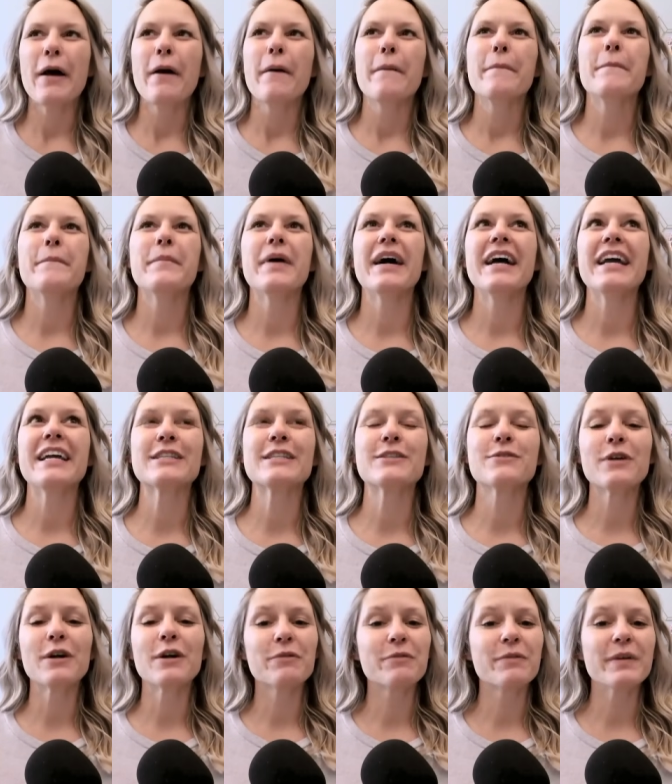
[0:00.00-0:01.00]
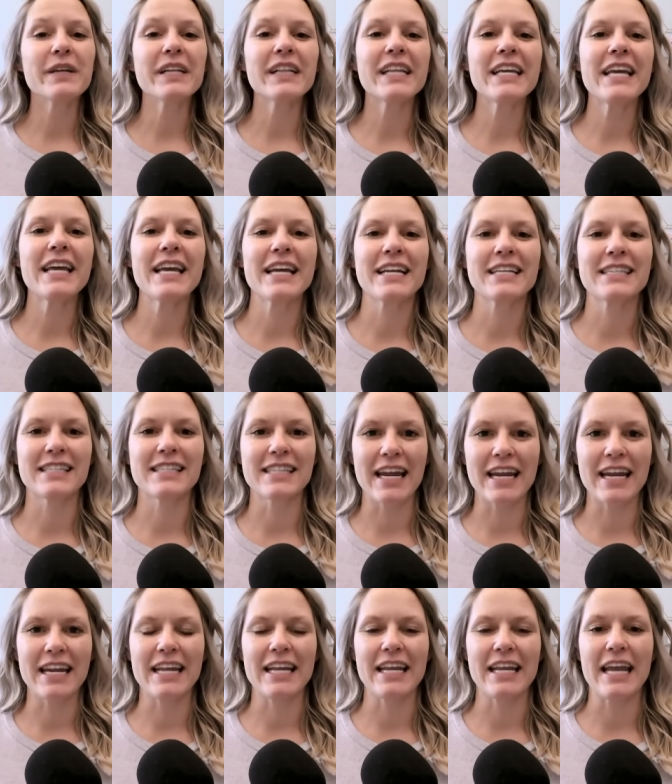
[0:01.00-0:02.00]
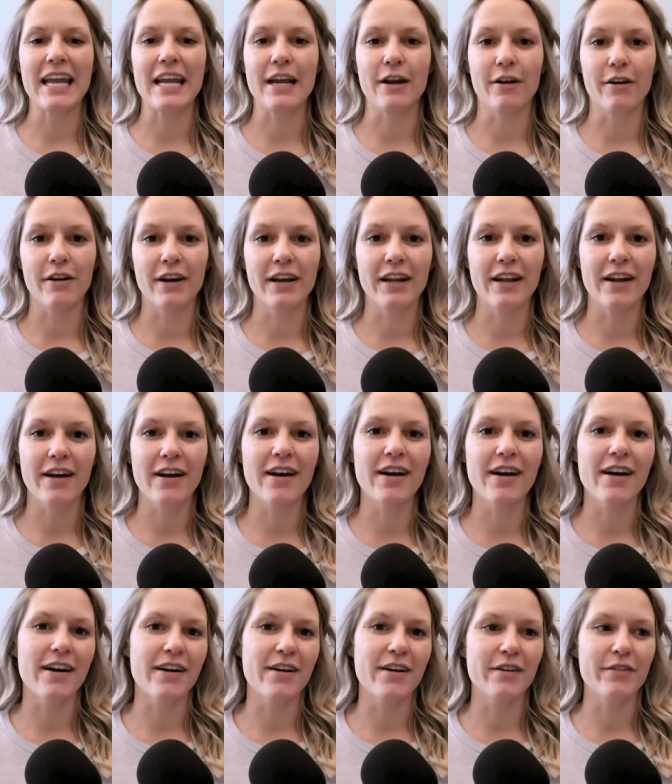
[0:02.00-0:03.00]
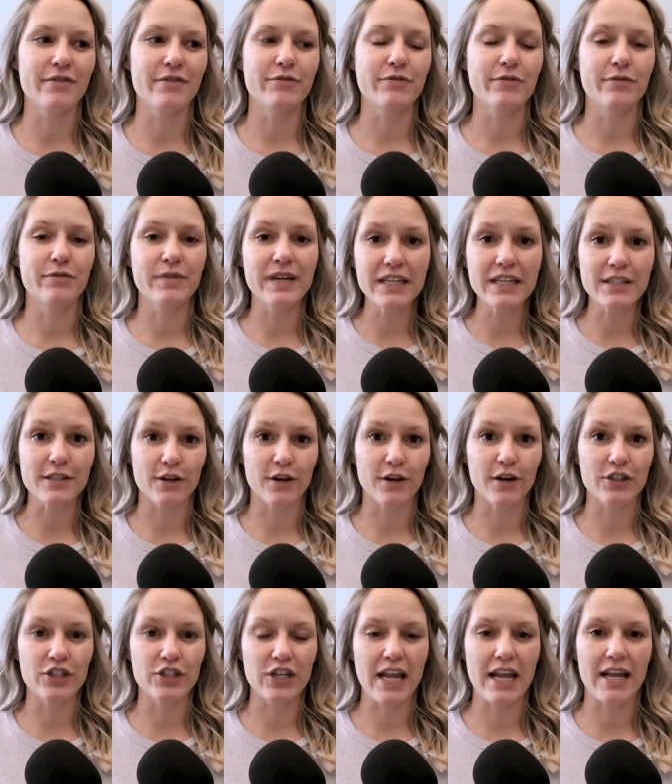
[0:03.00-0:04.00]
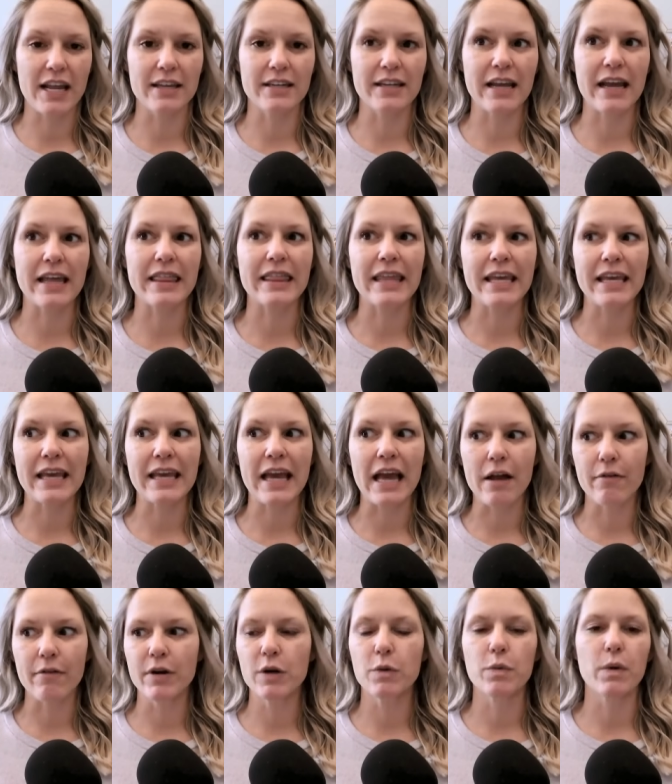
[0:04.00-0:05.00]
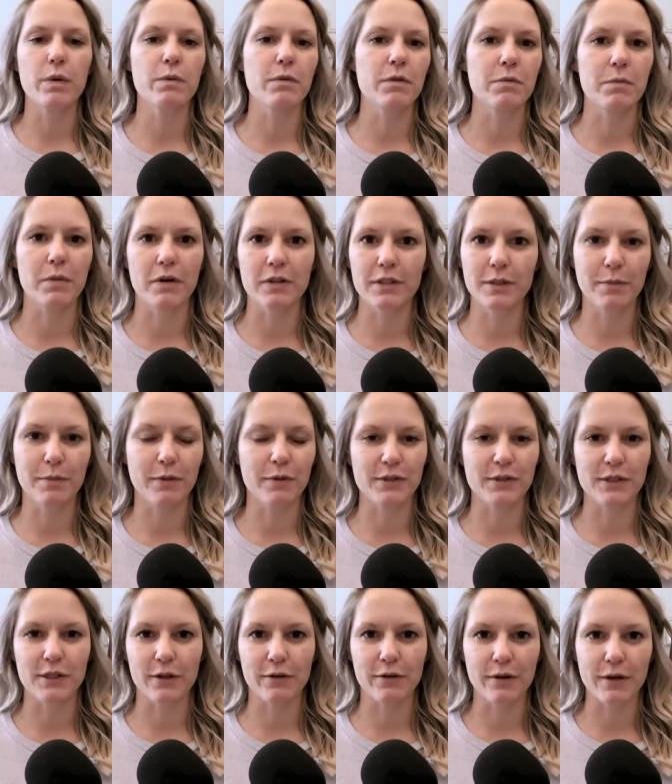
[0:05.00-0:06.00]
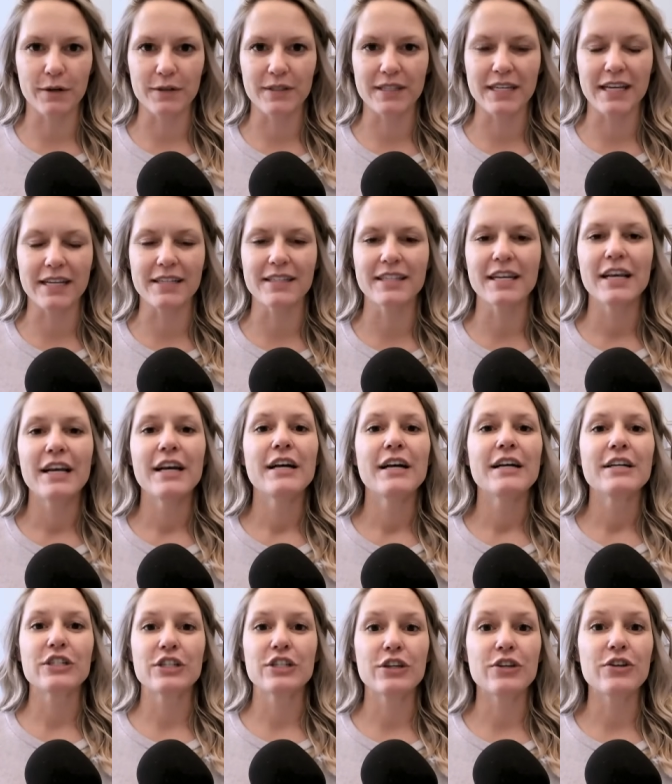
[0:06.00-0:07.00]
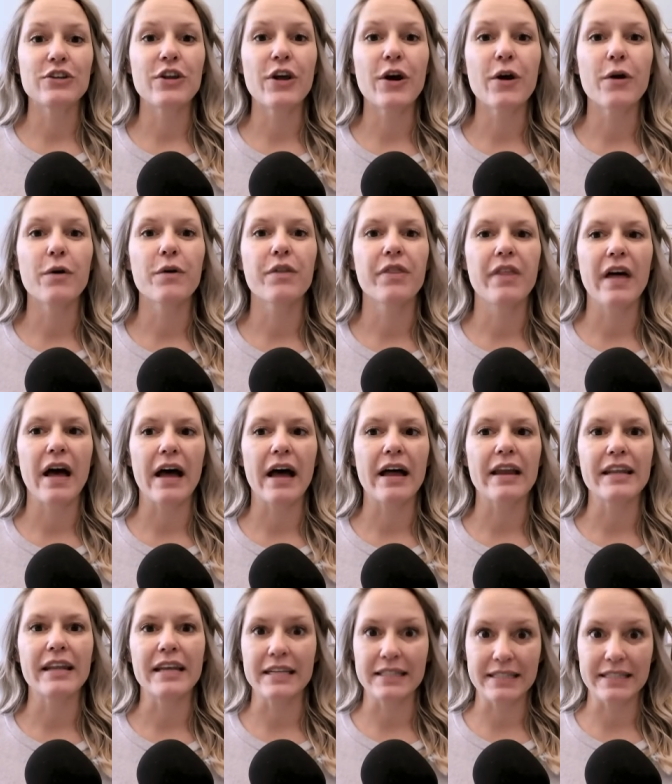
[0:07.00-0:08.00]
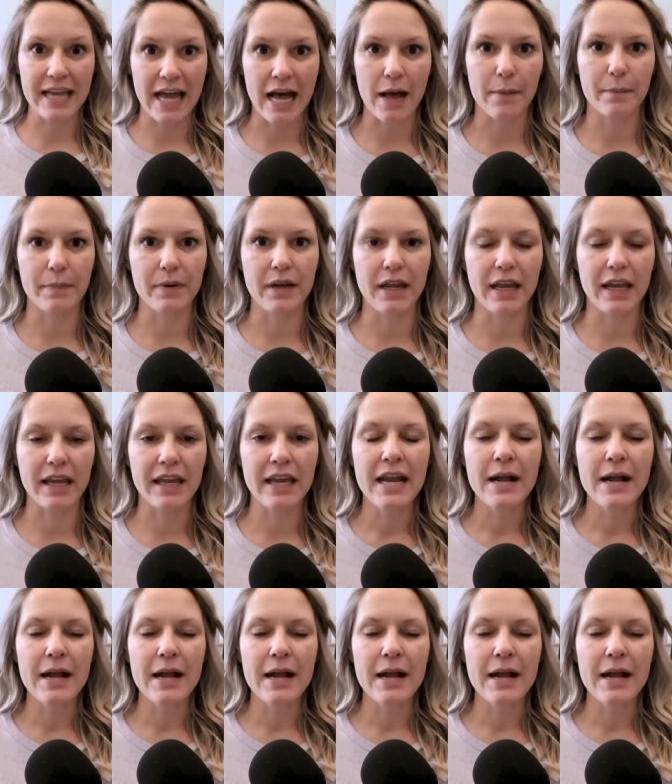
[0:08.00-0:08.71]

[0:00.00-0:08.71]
but it's a really exciting area of research. And I think everyone with multiple sclerosis should know that it's happening.